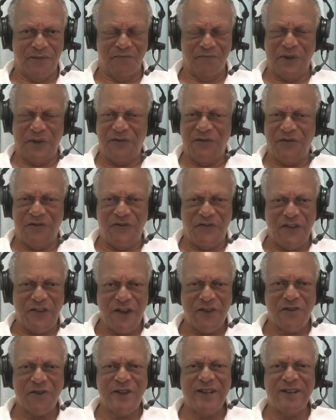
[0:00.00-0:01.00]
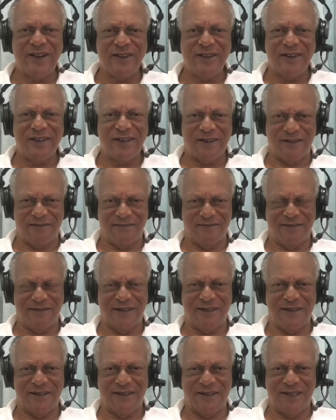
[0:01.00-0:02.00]
but very little,
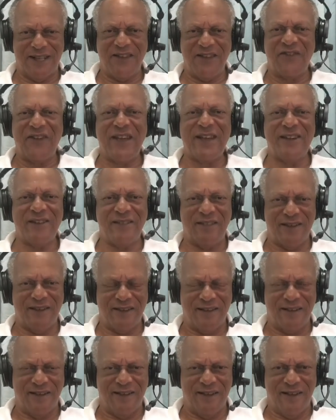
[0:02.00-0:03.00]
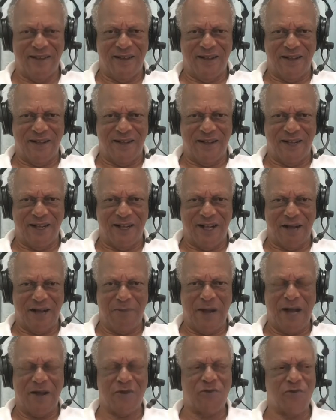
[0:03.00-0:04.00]
if anything,
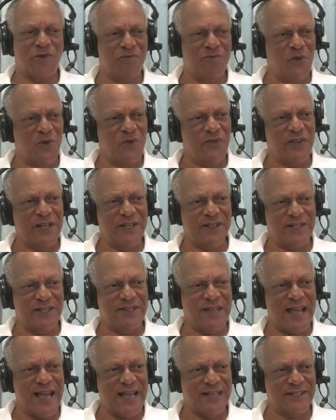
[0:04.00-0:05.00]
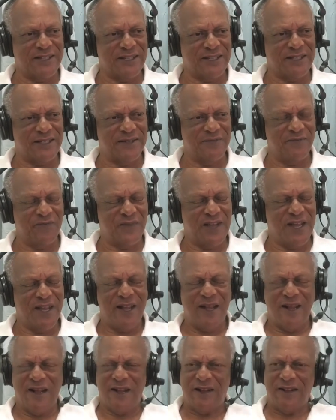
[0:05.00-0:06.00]
about removing the taxes.
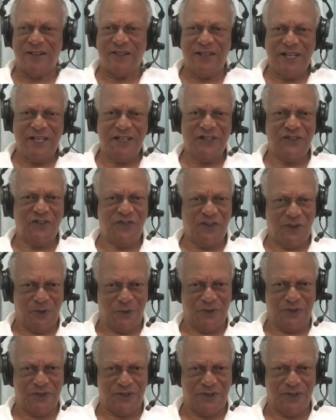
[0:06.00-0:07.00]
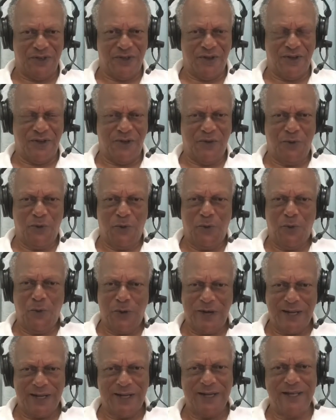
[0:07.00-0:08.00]
These folks
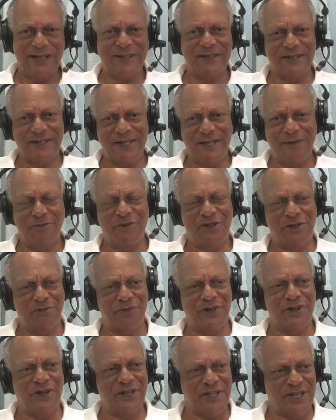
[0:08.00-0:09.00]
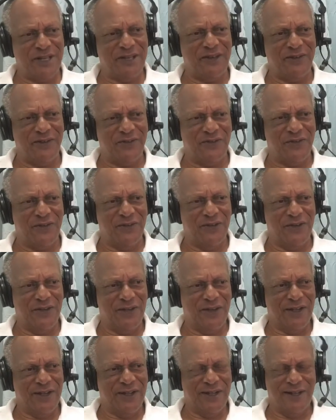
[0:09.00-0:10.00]
really seem to believe
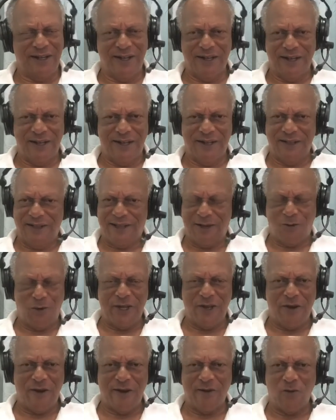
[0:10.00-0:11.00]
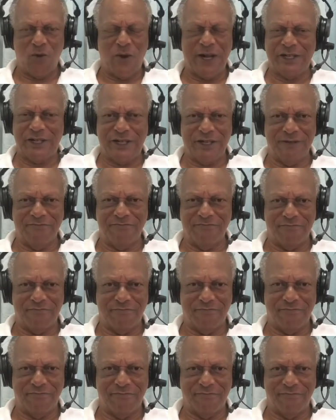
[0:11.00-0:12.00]
that we aren't watching.
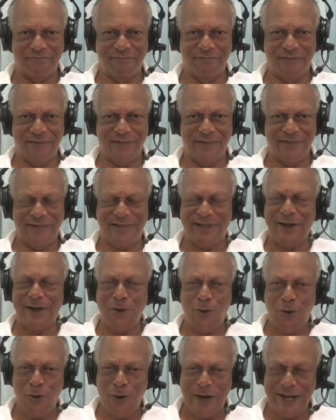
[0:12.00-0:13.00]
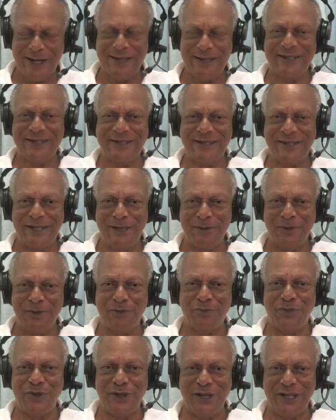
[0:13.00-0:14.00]
They really seem to
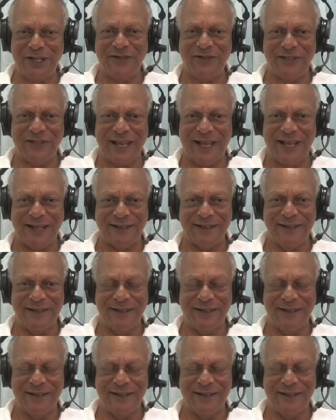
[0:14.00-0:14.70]
believe that.